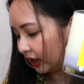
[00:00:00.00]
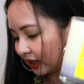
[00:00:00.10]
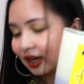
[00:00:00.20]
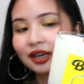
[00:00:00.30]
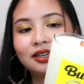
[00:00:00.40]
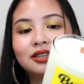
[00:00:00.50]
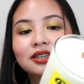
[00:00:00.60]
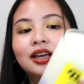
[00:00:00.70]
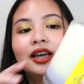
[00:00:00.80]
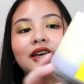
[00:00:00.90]
isa
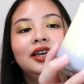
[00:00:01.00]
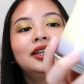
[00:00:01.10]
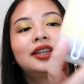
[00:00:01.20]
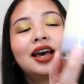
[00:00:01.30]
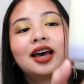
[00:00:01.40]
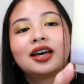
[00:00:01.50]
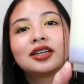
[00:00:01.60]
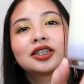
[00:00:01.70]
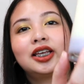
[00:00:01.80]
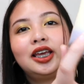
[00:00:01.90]
is, it
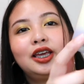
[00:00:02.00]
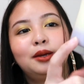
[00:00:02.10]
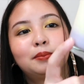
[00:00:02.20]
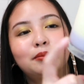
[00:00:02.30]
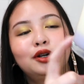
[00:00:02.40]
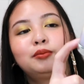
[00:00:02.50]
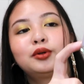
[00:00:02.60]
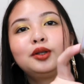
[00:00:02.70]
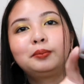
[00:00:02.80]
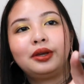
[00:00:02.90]
has a
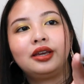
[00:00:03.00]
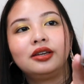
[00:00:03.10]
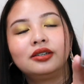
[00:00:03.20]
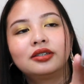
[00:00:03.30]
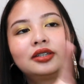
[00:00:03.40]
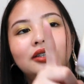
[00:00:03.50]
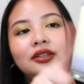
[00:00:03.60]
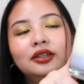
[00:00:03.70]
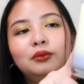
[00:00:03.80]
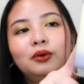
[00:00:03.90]
purple base and
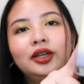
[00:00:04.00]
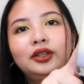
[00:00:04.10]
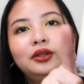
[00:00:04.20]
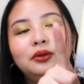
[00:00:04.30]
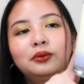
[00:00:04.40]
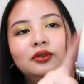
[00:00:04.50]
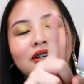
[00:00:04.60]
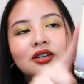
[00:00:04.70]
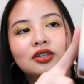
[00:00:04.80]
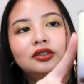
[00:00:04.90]
then white
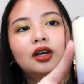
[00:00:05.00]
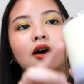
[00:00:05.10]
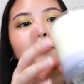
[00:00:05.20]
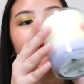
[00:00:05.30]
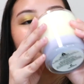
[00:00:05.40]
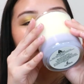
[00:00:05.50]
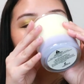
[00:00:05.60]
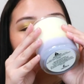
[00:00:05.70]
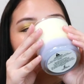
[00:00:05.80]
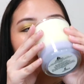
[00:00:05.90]
yung nasa top.
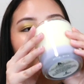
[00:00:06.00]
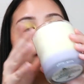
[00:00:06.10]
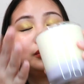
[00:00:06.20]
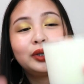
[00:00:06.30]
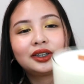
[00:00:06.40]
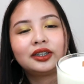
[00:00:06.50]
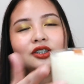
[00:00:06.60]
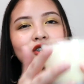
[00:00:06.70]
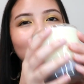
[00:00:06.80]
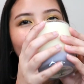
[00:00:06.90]
Wood wick
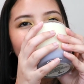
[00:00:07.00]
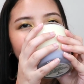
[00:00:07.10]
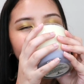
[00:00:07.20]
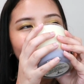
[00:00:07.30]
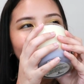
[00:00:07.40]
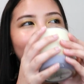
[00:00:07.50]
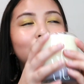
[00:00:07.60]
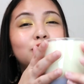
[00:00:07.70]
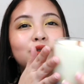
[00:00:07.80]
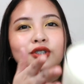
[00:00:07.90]
din siya.
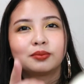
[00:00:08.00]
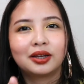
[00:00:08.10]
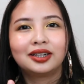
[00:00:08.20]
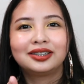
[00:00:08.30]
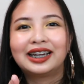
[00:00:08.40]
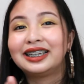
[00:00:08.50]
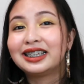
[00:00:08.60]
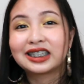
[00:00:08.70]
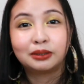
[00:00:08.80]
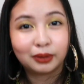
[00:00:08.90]
And yung smell niya
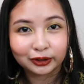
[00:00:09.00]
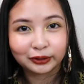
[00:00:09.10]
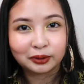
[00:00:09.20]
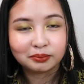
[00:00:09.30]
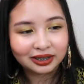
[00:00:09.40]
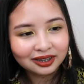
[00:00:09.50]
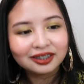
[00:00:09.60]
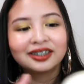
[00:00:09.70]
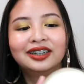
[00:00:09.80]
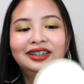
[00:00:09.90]
is
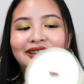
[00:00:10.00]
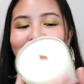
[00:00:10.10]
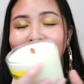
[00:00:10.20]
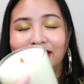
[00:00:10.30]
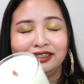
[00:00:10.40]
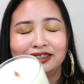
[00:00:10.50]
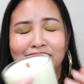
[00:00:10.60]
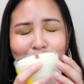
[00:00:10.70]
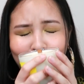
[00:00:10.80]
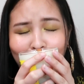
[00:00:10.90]
buttermilk. Guys,
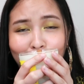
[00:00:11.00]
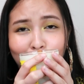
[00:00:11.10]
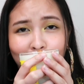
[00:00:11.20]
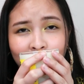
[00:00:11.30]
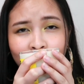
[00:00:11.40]
ang bango.